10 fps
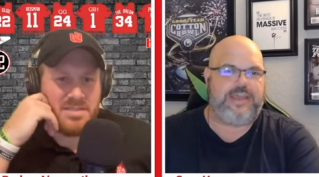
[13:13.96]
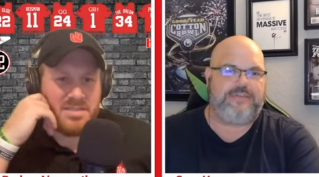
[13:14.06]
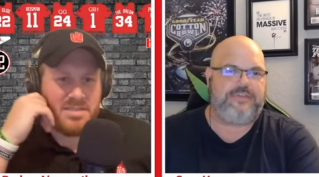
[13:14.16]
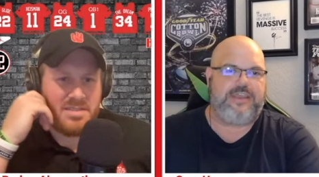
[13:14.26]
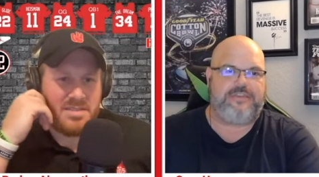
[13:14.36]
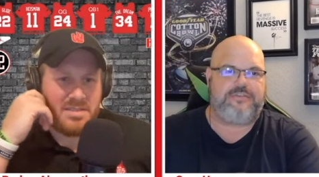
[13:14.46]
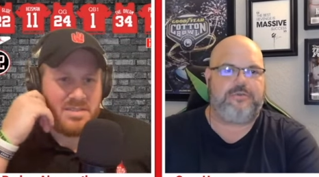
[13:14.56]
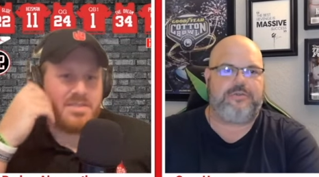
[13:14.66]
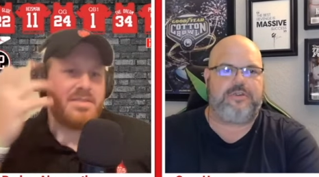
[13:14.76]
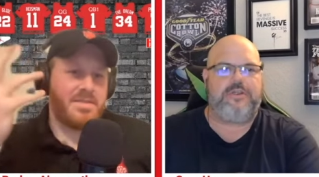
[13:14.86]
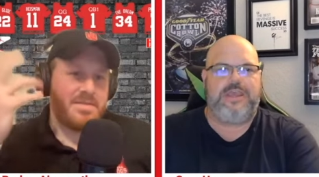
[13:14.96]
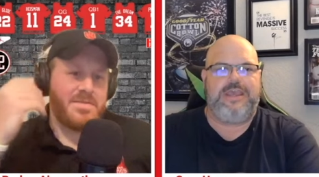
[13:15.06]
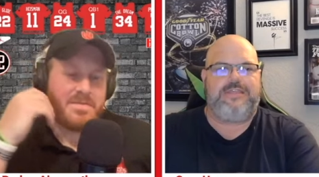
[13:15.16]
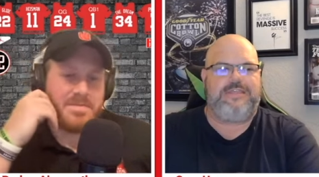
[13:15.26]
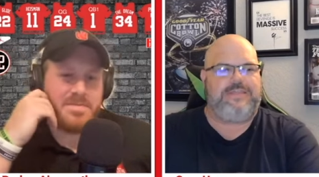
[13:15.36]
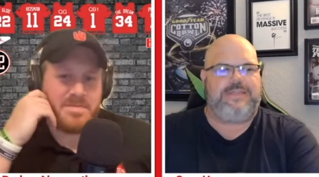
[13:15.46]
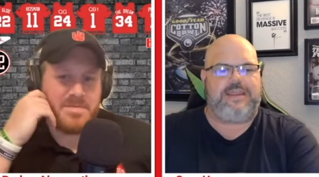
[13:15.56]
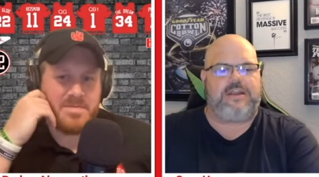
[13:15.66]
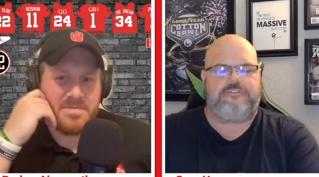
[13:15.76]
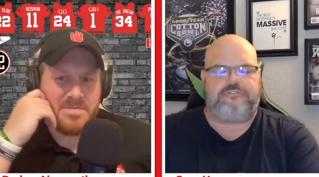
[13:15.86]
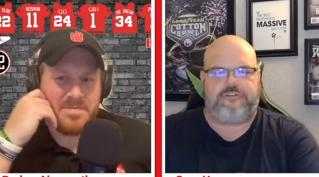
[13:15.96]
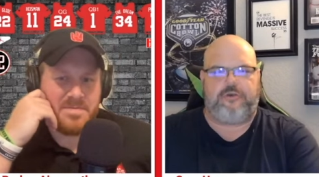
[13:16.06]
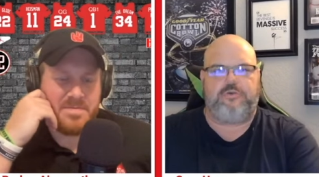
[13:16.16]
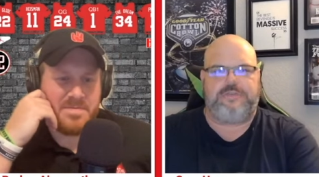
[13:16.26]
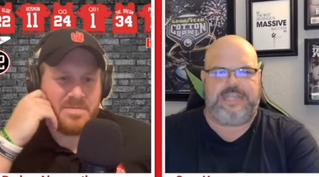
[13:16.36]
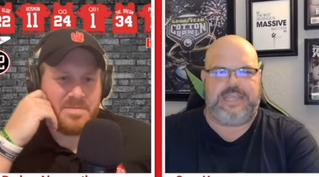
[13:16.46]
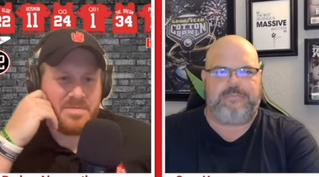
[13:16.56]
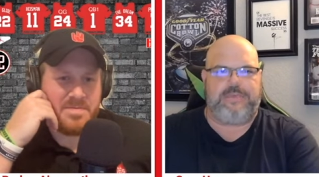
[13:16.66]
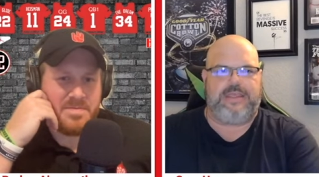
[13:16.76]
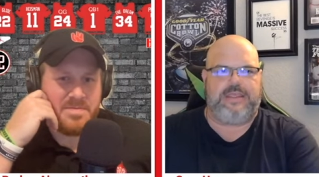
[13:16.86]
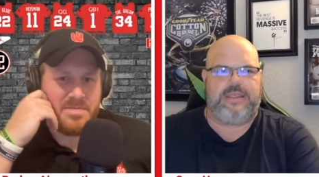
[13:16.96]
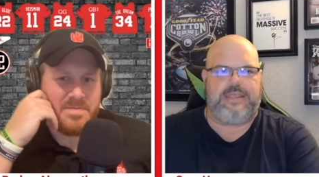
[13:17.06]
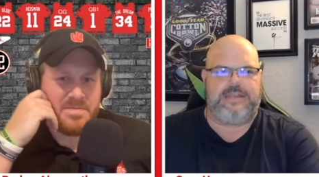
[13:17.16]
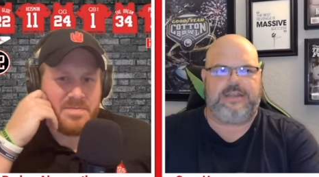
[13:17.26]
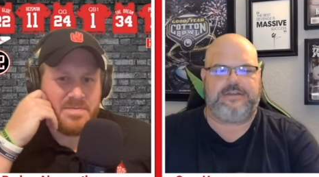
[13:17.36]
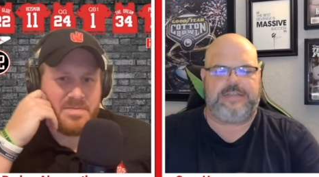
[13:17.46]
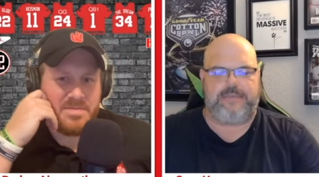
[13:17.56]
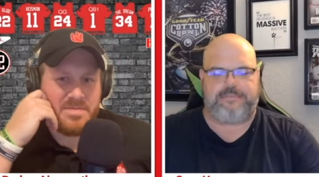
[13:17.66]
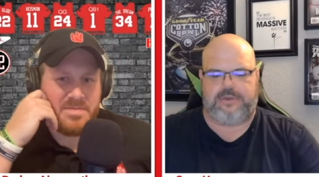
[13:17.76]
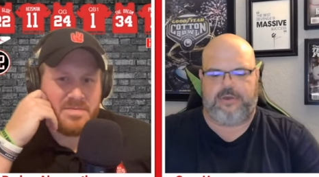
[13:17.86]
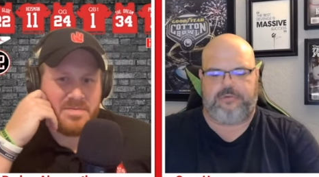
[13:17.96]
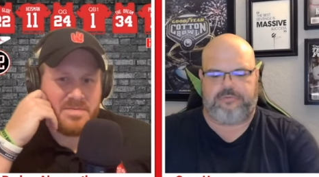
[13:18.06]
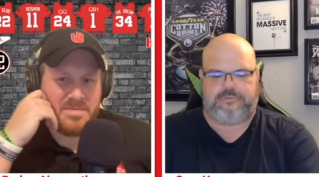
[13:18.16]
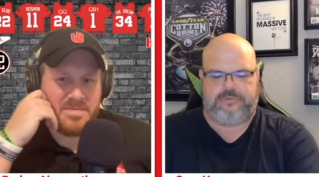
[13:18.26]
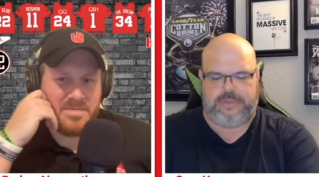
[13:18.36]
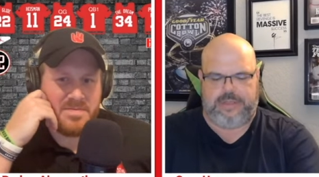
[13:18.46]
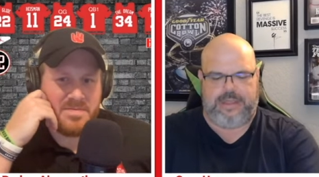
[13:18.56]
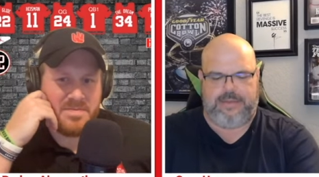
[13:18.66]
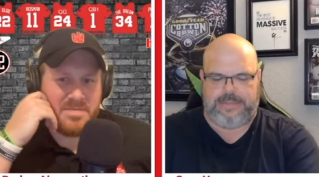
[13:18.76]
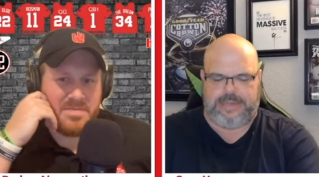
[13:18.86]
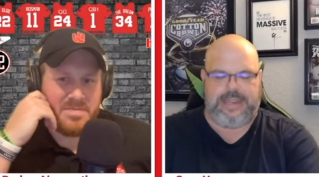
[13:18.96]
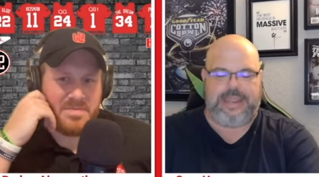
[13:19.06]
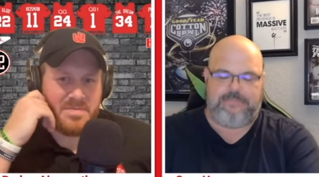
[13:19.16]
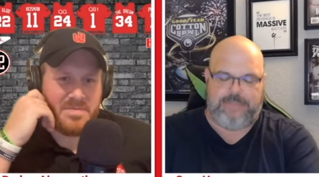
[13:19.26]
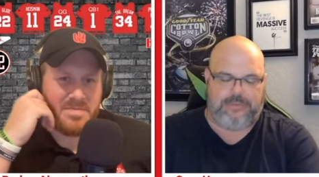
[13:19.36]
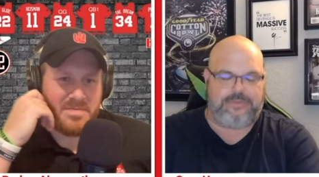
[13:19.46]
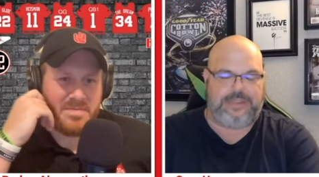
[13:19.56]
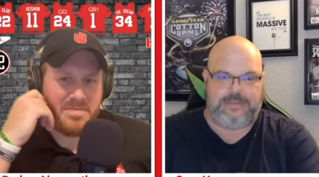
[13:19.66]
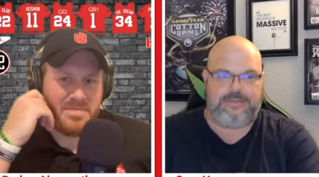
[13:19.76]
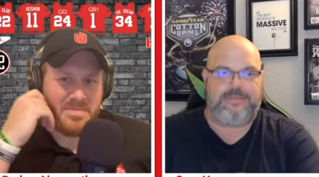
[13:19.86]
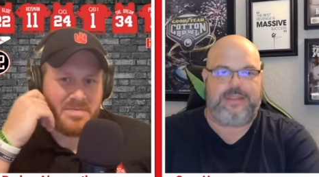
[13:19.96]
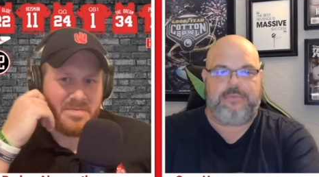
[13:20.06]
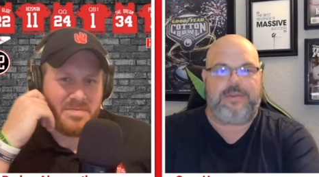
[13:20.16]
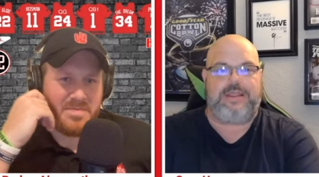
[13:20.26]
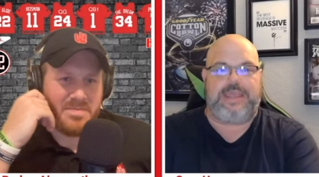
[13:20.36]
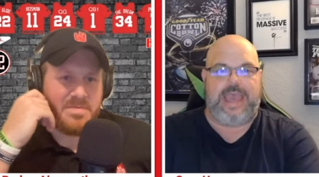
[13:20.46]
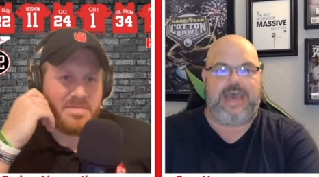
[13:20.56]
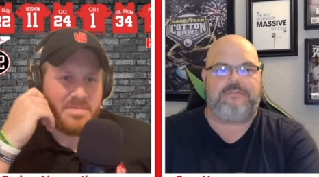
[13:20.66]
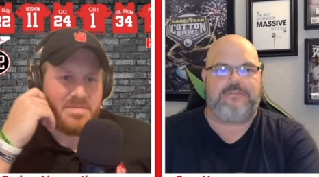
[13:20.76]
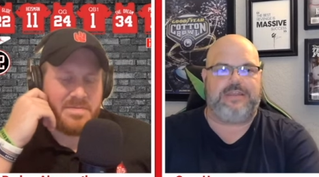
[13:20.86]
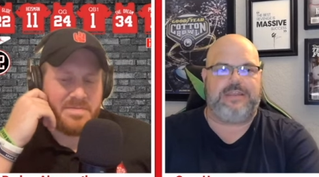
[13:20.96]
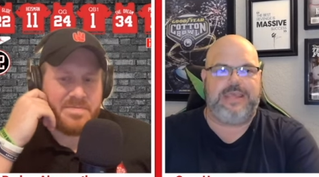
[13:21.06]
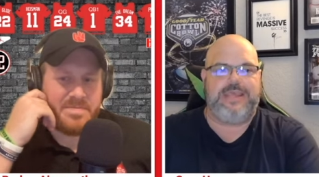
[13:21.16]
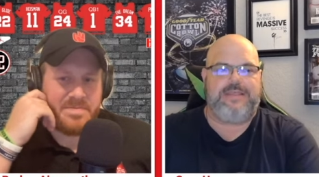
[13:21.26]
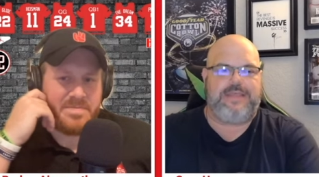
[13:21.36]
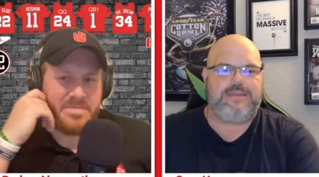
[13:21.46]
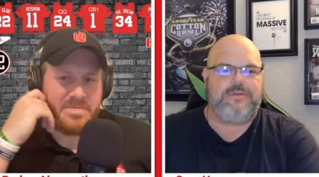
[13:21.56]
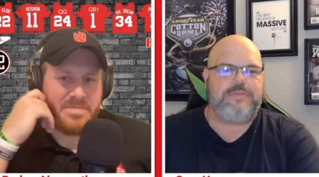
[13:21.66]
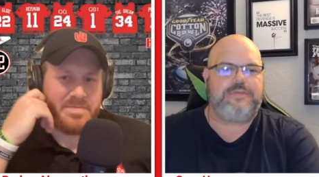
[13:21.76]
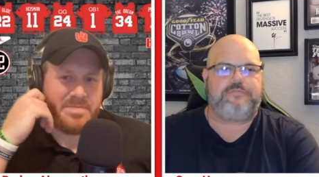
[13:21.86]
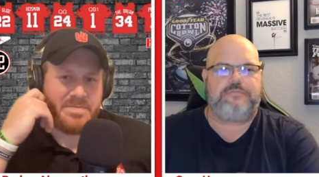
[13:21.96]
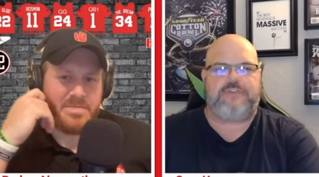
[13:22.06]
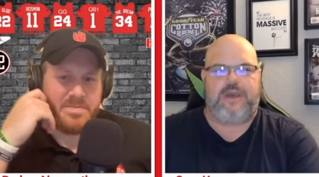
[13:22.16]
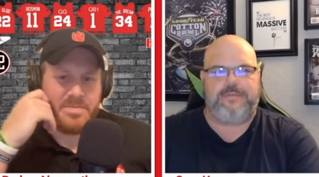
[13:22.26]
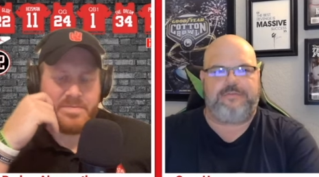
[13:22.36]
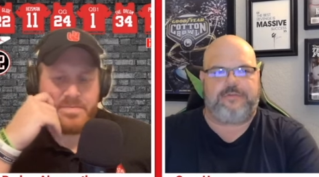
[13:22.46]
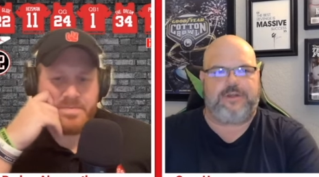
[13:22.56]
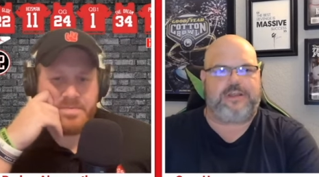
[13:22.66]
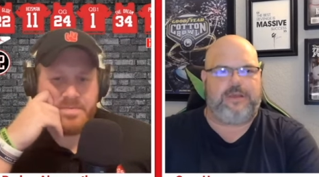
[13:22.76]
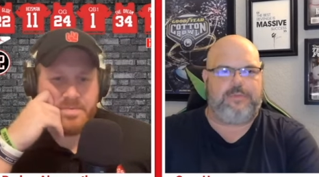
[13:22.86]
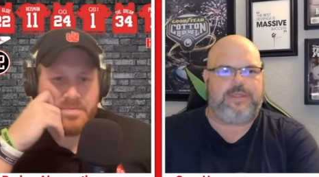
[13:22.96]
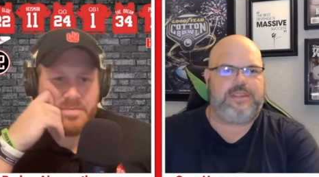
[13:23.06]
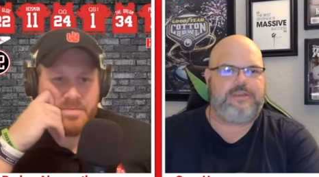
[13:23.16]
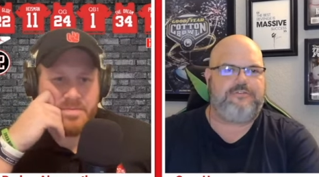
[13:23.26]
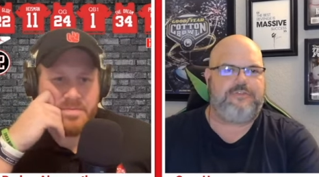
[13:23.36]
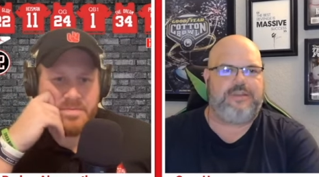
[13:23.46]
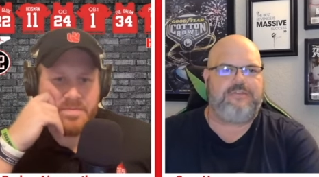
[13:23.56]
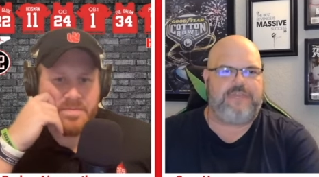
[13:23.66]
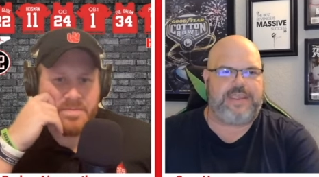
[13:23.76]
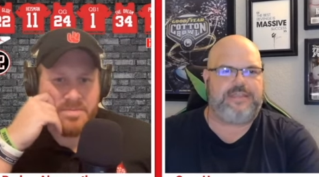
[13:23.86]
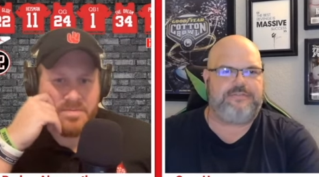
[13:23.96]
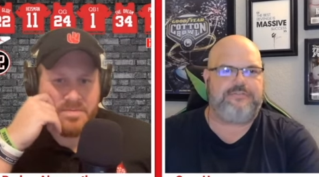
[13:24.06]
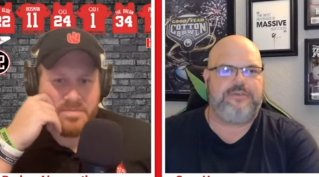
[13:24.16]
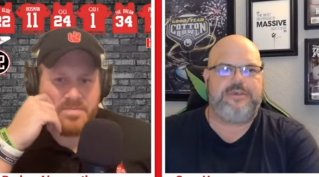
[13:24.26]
Speaker 1: Isaiah too. They are so deep, and their depth goes. I mean, they have built it. They really have, and they knew this was coming for a couple of years in advance,